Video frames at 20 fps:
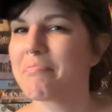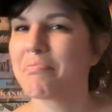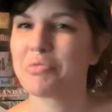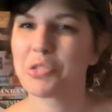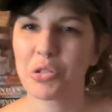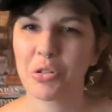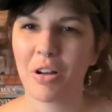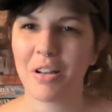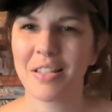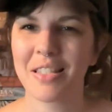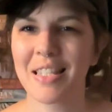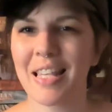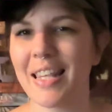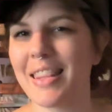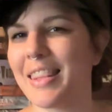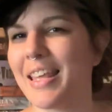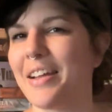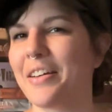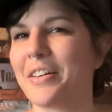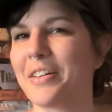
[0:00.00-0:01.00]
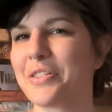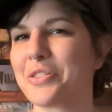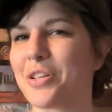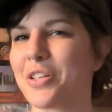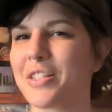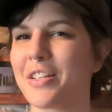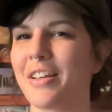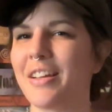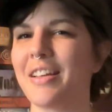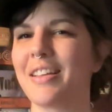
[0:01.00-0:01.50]
trust that they're
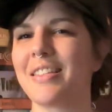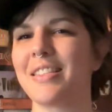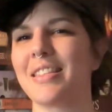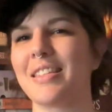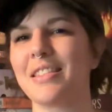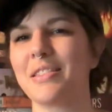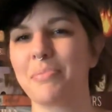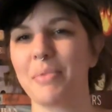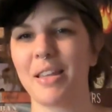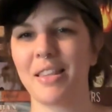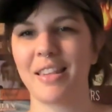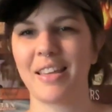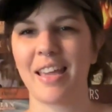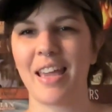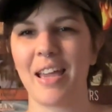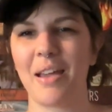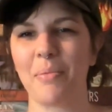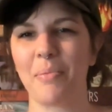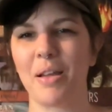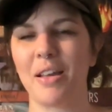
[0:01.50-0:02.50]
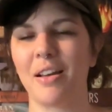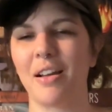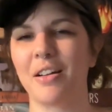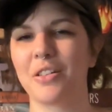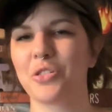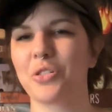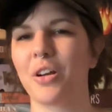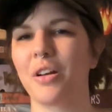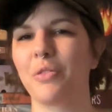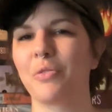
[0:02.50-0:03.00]
just going to assist me in the game and not
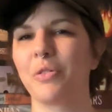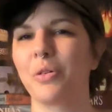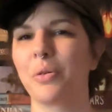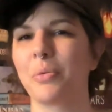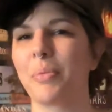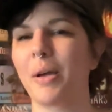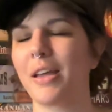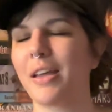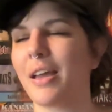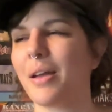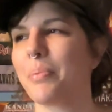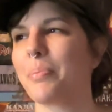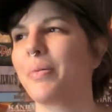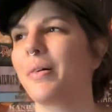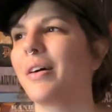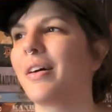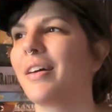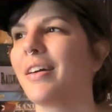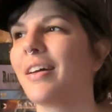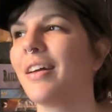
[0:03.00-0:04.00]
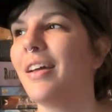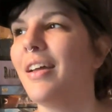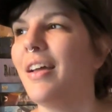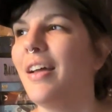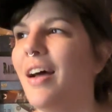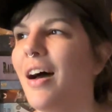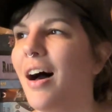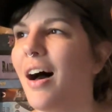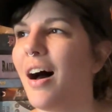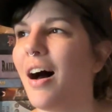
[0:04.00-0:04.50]
try to ruin my gameplay.
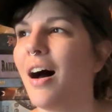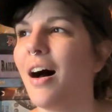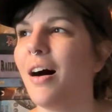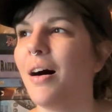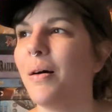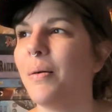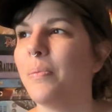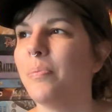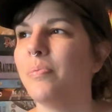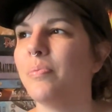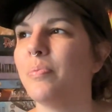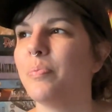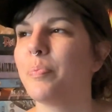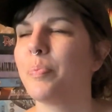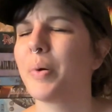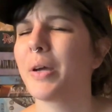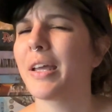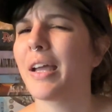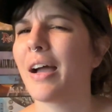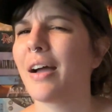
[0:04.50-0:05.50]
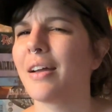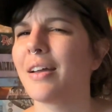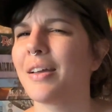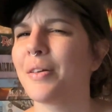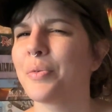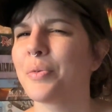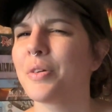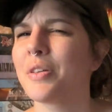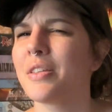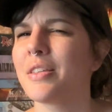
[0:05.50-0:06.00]
But yeah, it
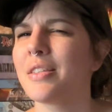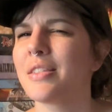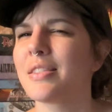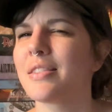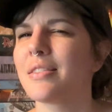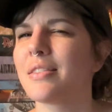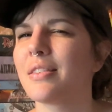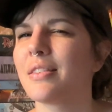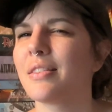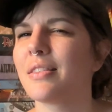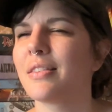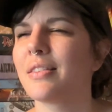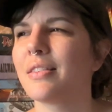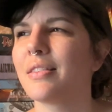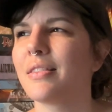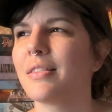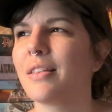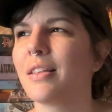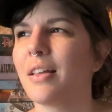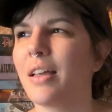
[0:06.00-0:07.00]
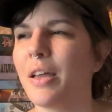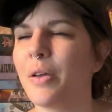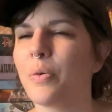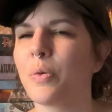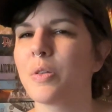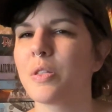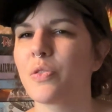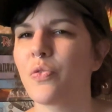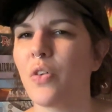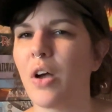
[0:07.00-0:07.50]

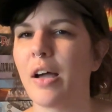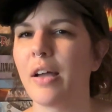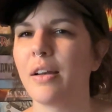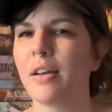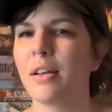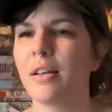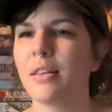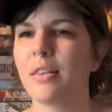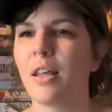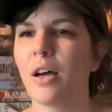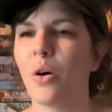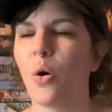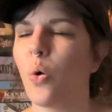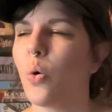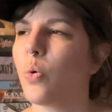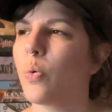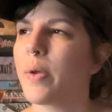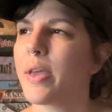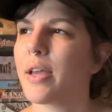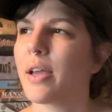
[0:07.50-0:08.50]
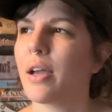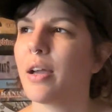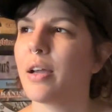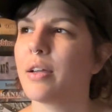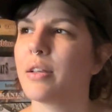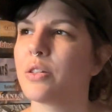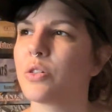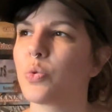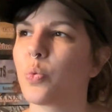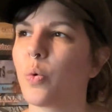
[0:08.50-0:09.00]
was fun. The whole
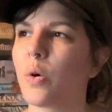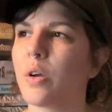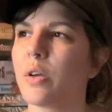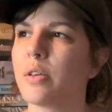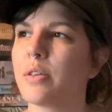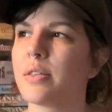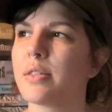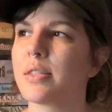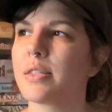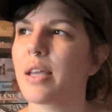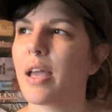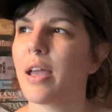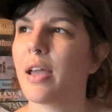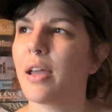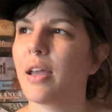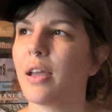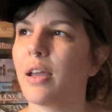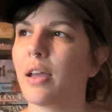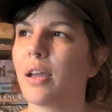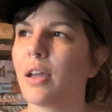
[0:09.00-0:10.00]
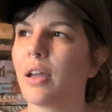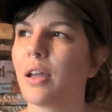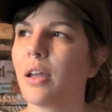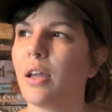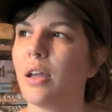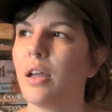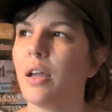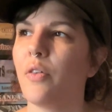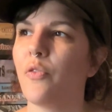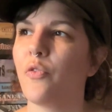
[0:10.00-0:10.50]
weekend was a
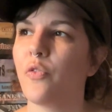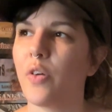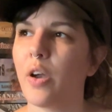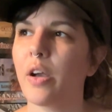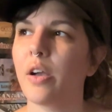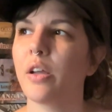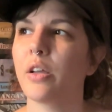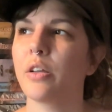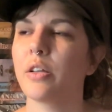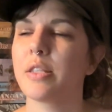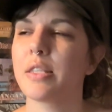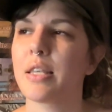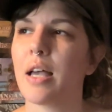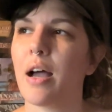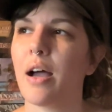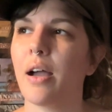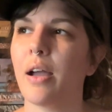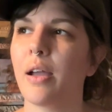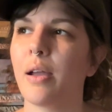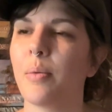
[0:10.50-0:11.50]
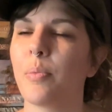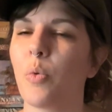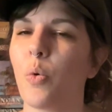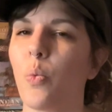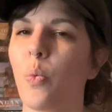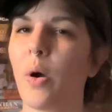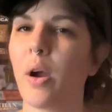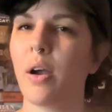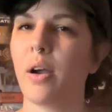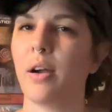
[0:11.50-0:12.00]
very good time
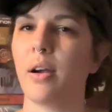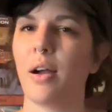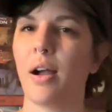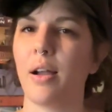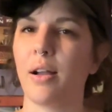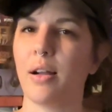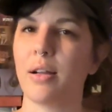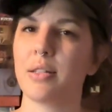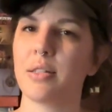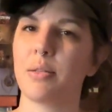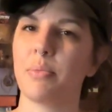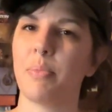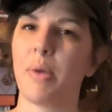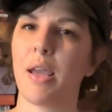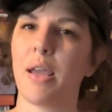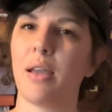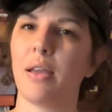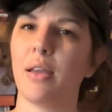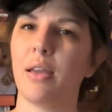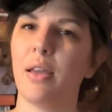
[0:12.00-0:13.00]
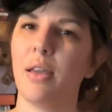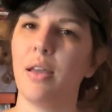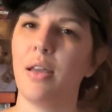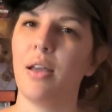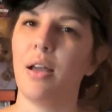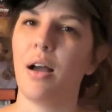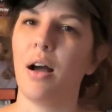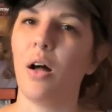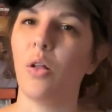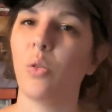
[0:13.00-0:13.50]
where I got to make
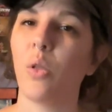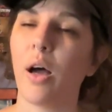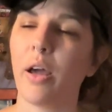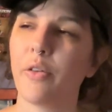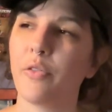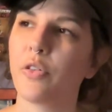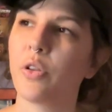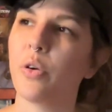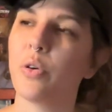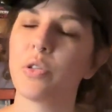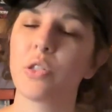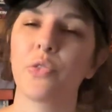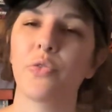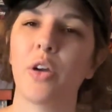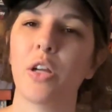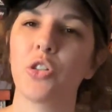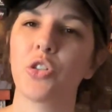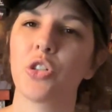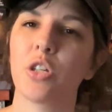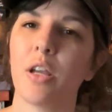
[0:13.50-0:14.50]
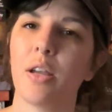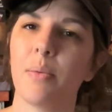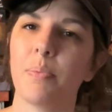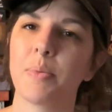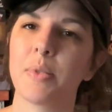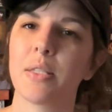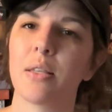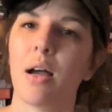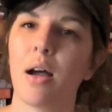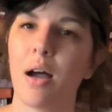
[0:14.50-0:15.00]
a lot of close
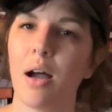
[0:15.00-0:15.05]
friendships,